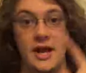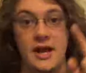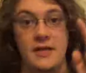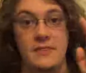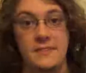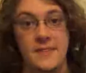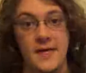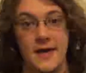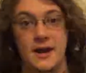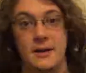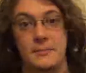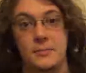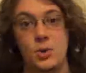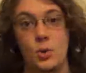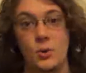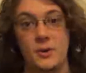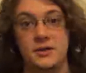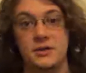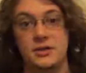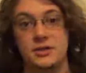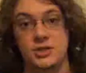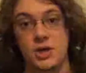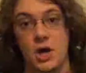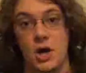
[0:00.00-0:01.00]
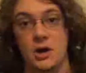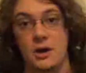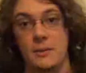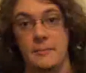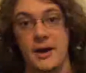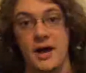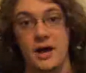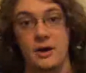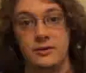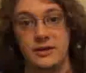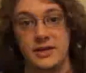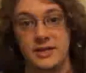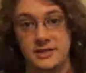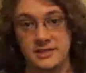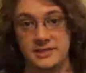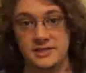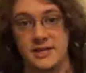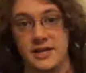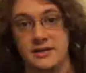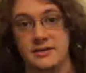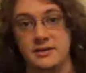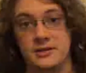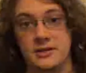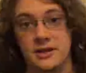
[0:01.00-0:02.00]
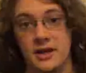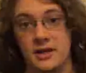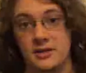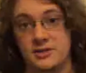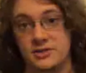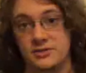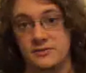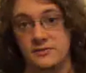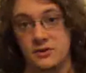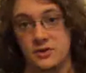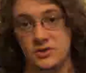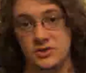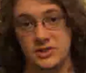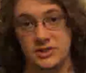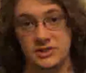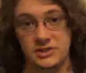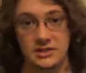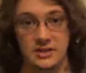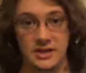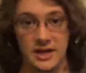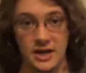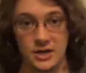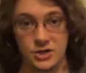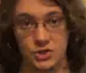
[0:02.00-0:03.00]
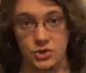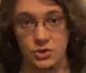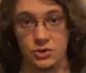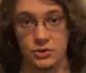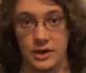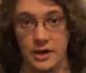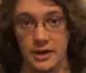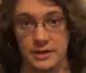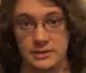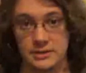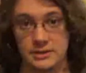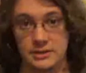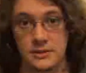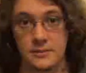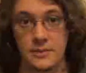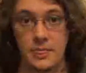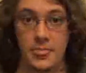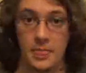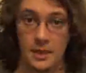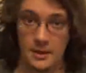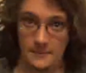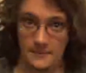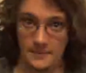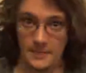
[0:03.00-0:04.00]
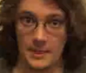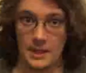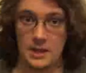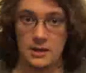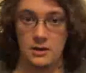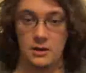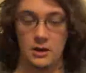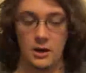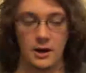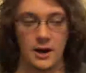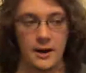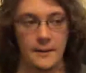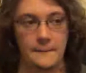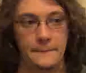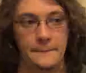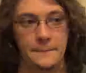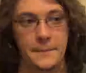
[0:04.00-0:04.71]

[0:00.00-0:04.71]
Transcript: and then I'm going to talk about extended cuts versus theatrical cuts. All right.